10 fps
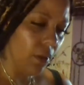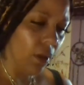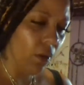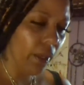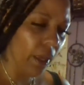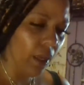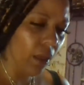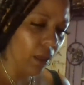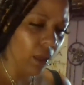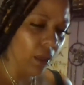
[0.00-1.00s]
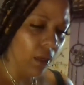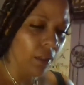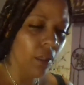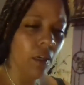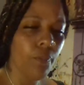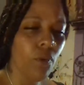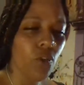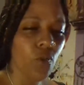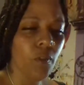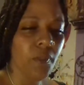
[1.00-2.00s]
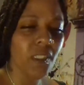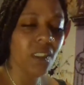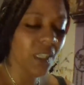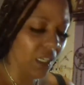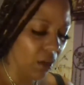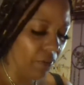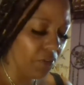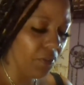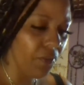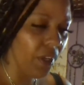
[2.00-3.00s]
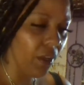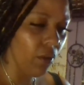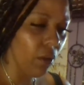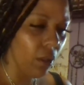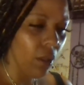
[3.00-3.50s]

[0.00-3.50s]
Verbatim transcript: Okay, the approach would be to take off the veil.